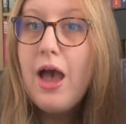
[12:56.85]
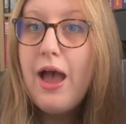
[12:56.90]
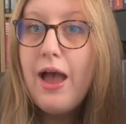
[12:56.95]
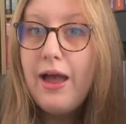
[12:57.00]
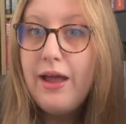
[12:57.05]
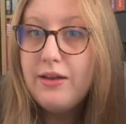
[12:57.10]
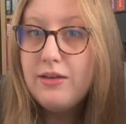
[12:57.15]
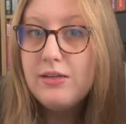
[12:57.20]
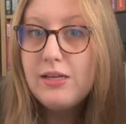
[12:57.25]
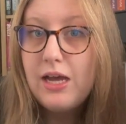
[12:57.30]

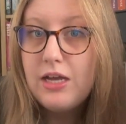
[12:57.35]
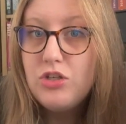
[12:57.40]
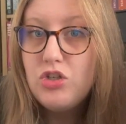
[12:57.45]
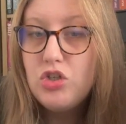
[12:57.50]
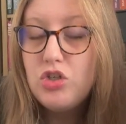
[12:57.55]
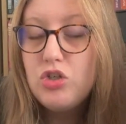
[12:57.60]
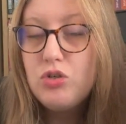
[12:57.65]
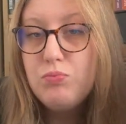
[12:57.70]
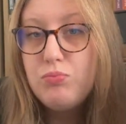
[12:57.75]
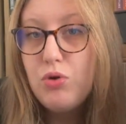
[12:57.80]
And as
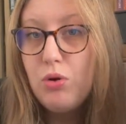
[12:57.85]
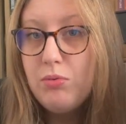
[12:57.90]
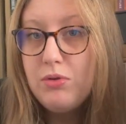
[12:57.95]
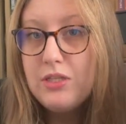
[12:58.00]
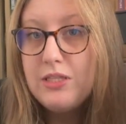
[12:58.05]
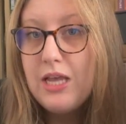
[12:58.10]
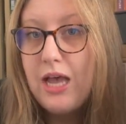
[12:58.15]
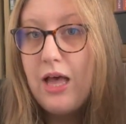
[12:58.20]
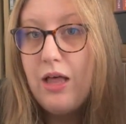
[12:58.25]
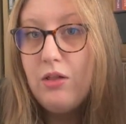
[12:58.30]
you could probably
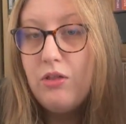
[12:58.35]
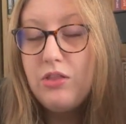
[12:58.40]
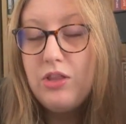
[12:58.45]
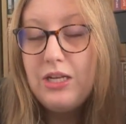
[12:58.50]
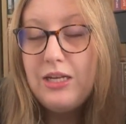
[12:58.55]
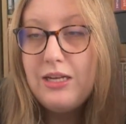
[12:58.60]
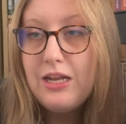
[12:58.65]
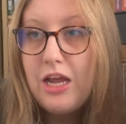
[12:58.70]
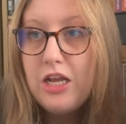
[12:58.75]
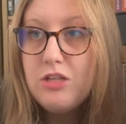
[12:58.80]
tell,
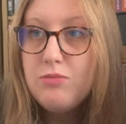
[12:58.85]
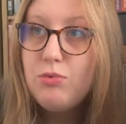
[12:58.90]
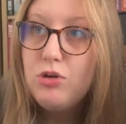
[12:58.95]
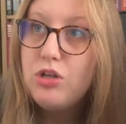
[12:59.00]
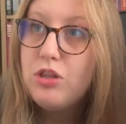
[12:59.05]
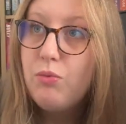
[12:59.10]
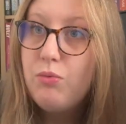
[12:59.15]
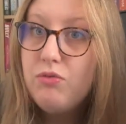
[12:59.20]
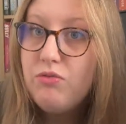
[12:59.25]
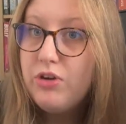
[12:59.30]
the next book
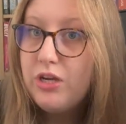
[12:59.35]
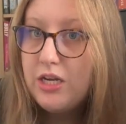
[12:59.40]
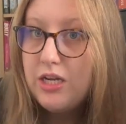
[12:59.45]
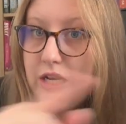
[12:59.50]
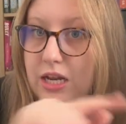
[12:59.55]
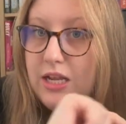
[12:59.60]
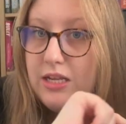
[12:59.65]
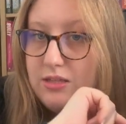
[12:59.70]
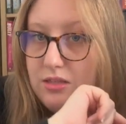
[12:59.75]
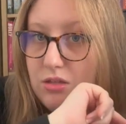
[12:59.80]
that we're reading
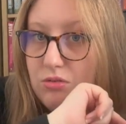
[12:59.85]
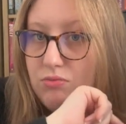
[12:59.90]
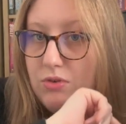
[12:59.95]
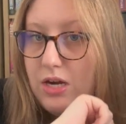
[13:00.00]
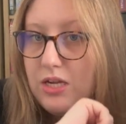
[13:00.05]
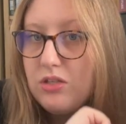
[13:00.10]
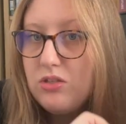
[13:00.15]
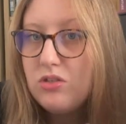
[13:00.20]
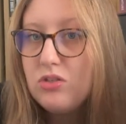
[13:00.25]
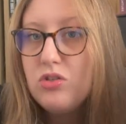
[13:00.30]
is The
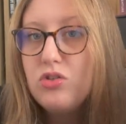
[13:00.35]
Risk.